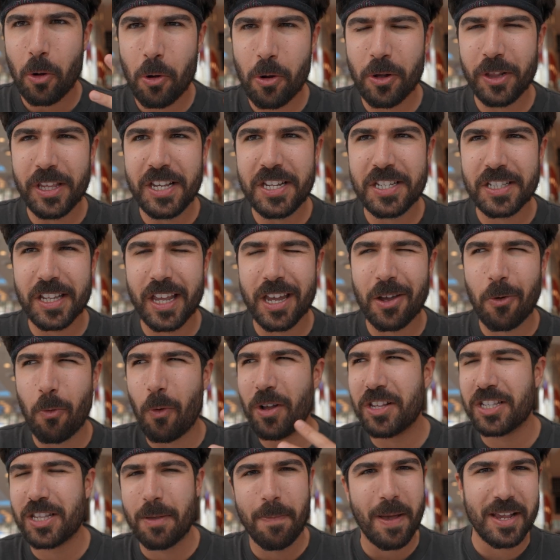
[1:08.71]
Or at least like,
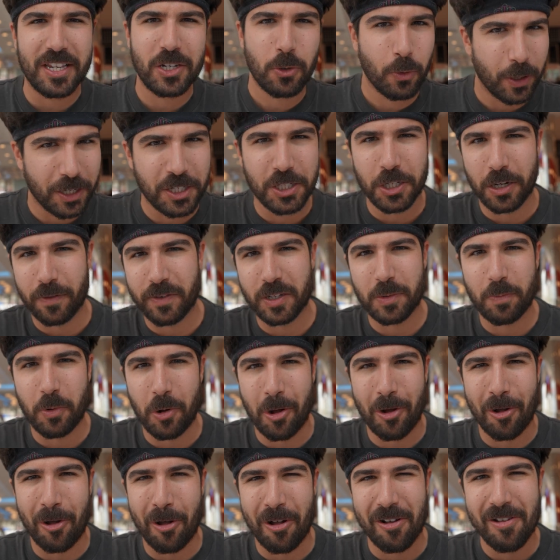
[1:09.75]
what's the best quick service
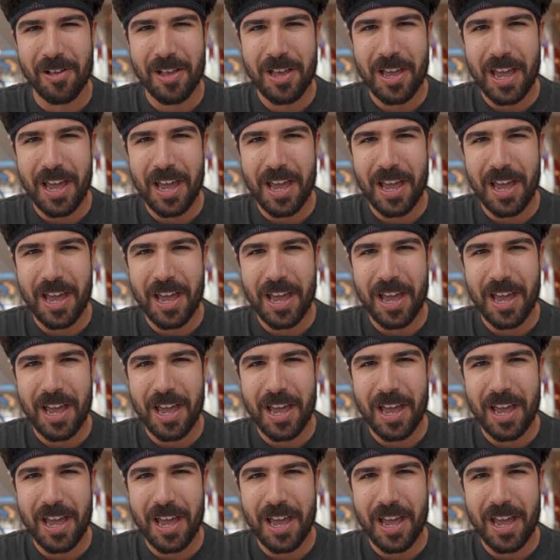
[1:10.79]
burger?